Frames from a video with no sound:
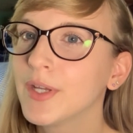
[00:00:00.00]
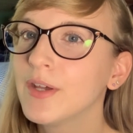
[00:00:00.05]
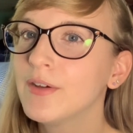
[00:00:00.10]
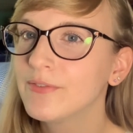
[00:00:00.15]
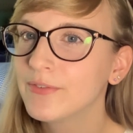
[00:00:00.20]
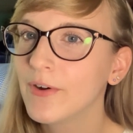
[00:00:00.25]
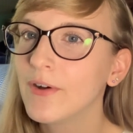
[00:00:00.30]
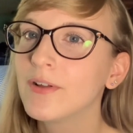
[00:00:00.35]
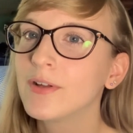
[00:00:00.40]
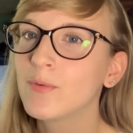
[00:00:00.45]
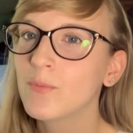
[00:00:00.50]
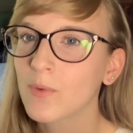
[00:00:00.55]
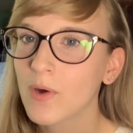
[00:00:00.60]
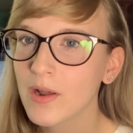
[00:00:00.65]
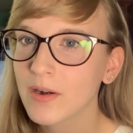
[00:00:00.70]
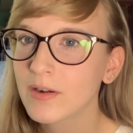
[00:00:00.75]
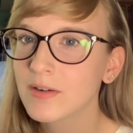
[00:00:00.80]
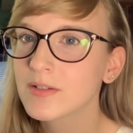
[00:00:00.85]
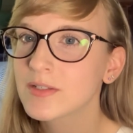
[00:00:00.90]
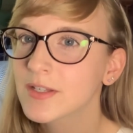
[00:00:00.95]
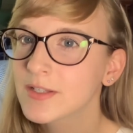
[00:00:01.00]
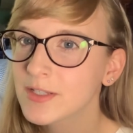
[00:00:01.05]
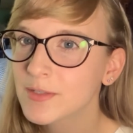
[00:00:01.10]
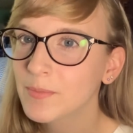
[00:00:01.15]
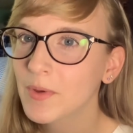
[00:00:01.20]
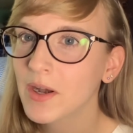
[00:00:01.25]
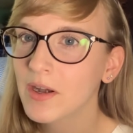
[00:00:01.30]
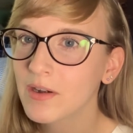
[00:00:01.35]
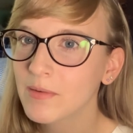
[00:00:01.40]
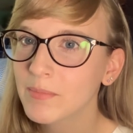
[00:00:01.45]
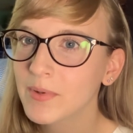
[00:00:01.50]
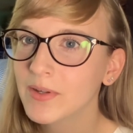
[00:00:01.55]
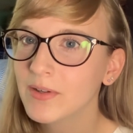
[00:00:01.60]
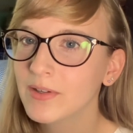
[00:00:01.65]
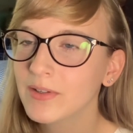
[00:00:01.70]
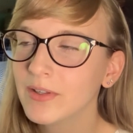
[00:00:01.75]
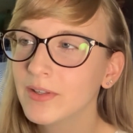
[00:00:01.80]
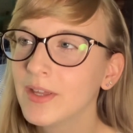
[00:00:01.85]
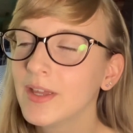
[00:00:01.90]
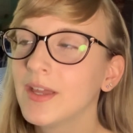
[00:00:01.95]
Falling Waters inspired
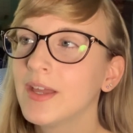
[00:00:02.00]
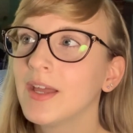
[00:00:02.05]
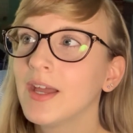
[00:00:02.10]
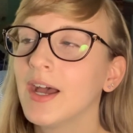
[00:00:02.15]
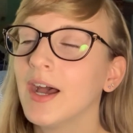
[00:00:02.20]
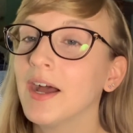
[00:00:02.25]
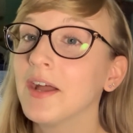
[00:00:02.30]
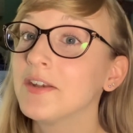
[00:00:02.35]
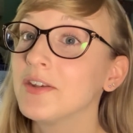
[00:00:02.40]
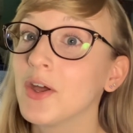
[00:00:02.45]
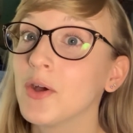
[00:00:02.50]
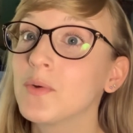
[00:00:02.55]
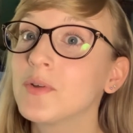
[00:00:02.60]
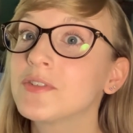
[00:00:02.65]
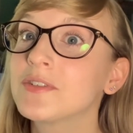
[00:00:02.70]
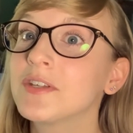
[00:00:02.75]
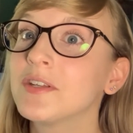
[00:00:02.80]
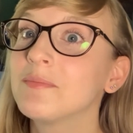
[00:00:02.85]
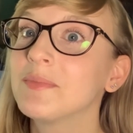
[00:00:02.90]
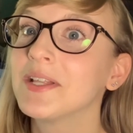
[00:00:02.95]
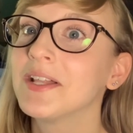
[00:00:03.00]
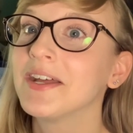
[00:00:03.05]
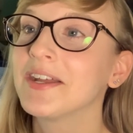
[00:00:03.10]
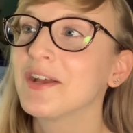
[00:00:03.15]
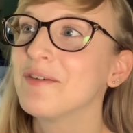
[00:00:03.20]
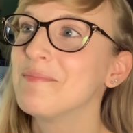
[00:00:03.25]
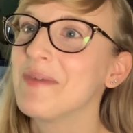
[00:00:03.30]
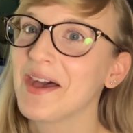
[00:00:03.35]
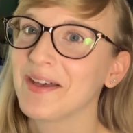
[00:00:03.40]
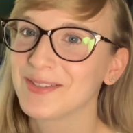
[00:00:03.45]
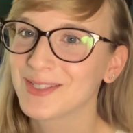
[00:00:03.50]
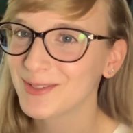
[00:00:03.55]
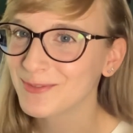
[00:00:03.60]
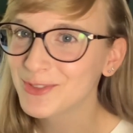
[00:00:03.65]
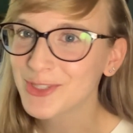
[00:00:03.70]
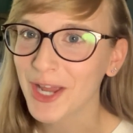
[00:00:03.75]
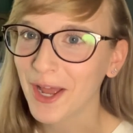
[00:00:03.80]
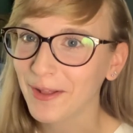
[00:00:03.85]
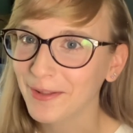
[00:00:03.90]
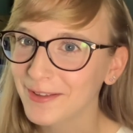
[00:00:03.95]
build. I know it's going to be like a massive
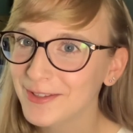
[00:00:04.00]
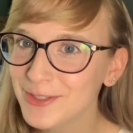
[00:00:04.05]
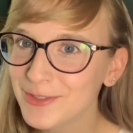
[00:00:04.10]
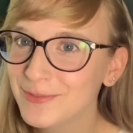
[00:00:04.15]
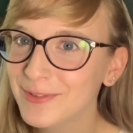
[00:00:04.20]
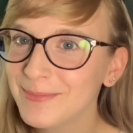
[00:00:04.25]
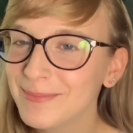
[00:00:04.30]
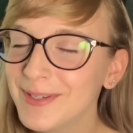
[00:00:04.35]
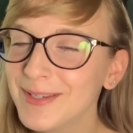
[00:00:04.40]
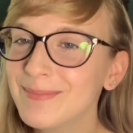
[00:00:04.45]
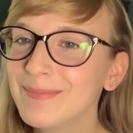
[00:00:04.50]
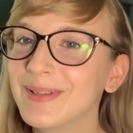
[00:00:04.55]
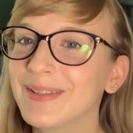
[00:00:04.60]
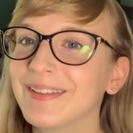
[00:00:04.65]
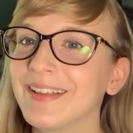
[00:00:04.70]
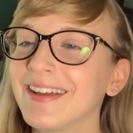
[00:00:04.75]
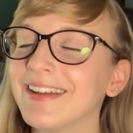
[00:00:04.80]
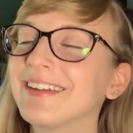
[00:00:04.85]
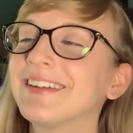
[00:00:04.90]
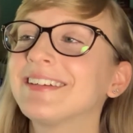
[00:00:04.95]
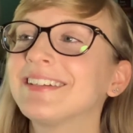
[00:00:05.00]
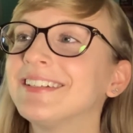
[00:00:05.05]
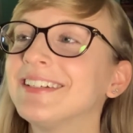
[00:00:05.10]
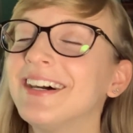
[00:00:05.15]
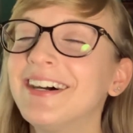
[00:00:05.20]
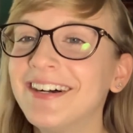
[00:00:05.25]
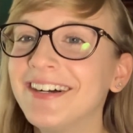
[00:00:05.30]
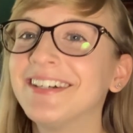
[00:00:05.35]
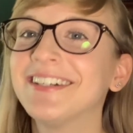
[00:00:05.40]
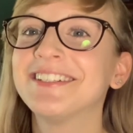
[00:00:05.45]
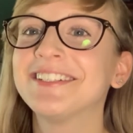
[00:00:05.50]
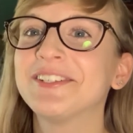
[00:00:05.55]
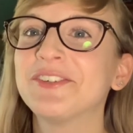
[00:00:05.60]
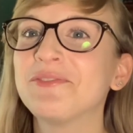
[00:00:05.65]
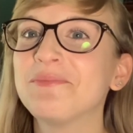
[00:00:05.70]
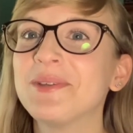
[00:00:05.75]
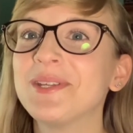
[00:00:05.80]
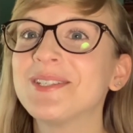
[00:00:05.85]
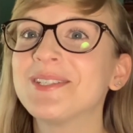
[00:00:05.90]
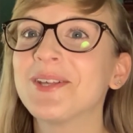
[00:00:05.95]
challenge for me, but like, it'd
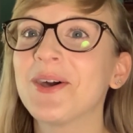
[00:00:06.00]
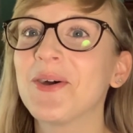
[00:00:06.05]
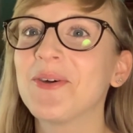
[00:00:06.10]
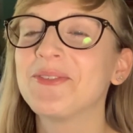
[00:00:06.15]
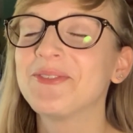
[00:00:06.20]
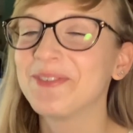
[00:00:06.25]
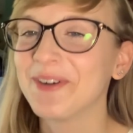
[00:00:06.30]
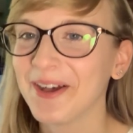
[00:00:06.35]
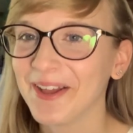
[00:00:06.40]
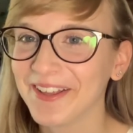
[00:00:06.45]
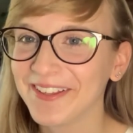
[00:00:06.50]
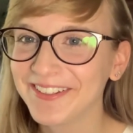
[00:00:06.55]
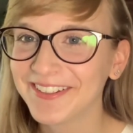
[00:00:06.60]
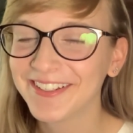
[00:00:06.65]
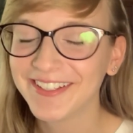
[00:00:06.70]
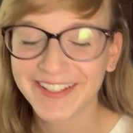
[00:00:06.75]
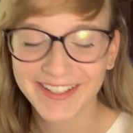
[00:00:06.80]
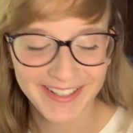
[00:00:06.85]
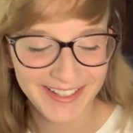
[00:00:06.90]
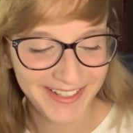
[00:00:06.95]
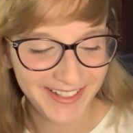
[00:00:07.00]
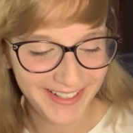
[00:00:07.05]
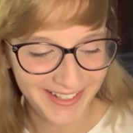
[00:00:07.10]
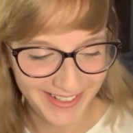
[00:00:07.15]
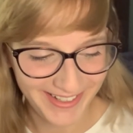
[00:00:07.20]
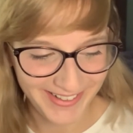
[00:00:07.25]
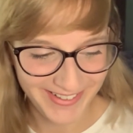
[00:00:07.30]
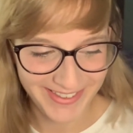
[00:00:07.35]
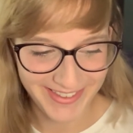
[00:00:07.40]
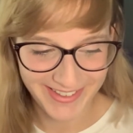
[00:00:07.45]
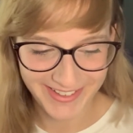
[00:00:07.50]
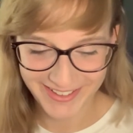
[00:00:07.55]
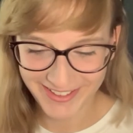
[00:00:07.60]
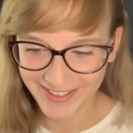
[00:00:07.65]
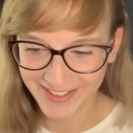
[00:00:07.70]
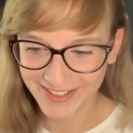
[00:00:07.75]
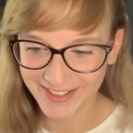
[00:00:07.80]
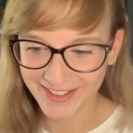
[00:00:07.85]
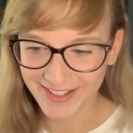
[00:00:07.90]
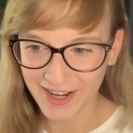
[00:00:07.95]
be so fun. And
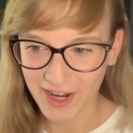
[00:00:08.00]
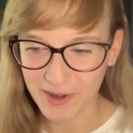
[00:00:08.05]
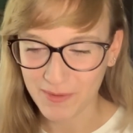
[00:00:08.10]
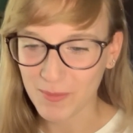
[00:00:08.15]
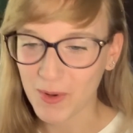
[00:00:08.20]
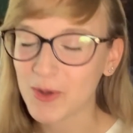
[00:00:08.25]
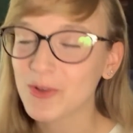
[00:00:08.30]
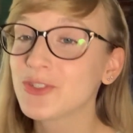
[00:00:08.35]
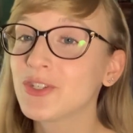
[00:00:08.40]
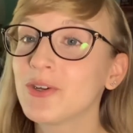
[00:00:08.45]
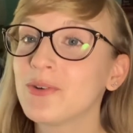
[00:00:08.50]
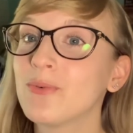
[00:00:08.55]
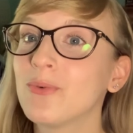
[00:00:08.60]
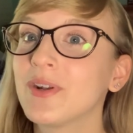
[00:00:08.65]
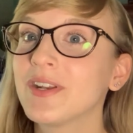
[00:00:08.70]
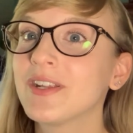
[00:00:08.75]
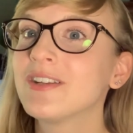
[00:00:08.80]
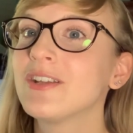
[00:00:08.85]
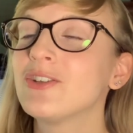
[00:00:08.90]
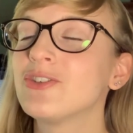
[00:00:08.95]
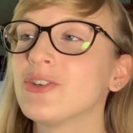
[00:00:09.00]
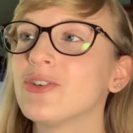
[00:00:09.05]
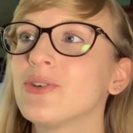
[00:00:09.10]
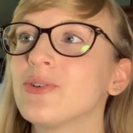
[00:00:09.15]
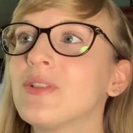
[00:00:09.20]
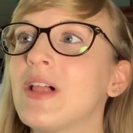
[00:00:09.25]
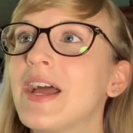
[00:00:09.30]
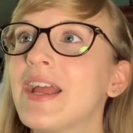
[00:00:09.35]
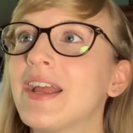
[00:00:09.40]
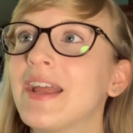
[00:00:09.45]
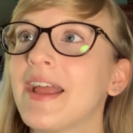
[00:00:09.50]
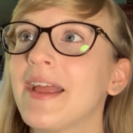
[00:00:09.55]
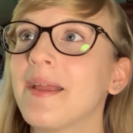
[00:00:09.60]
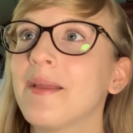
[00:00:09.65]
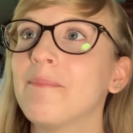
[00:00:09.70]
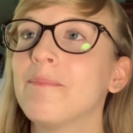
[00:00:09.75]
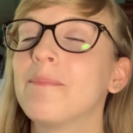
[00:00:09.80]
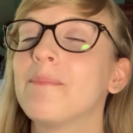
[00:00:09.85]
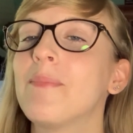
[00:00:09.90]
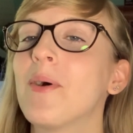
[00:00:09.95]
then I'm also wanting to do like a
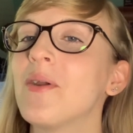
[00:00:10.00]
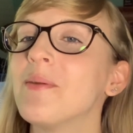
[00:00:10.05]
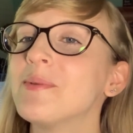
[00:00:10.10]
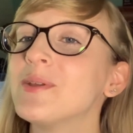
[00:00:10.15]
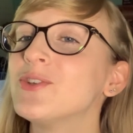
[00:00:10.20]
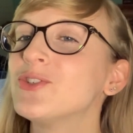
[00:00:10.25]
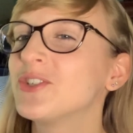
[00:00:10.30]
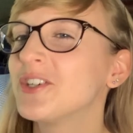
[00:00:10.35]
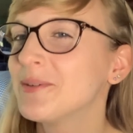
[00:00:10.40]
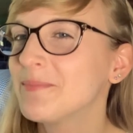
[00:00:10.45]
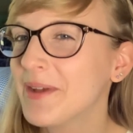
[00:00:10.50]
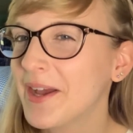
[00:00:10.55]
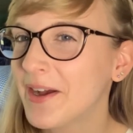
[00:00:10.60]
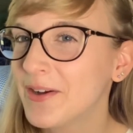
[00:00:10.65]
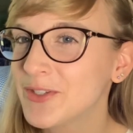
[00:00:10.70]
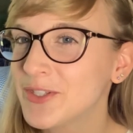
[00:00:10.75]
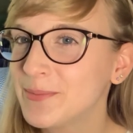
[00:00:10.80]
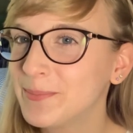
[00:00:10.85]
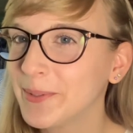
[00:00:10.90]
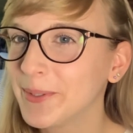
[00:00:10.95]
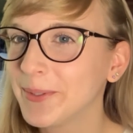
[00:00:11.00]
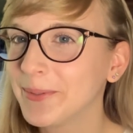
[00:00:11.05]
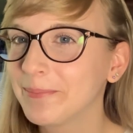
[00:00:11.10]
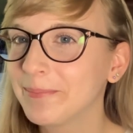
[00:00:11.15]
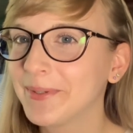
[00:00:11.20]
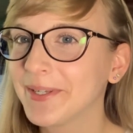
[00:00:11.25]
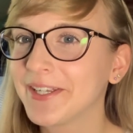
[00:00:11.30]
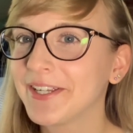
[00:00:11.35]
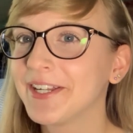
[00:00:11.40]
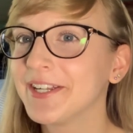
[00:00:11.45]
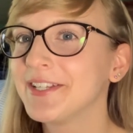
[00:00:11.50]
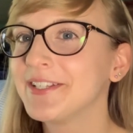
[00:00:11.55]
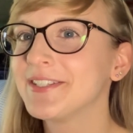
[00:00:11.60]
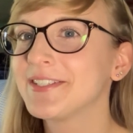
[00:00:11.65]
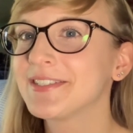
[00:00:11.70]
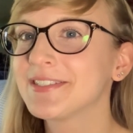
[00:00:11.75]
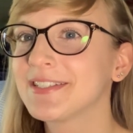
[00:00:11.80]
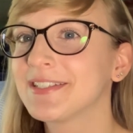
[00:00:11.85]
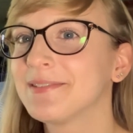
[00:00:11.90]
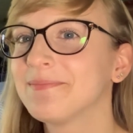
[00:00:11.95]
Barbie dream house build
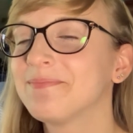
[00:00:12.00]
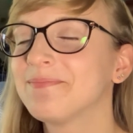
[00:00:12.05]
because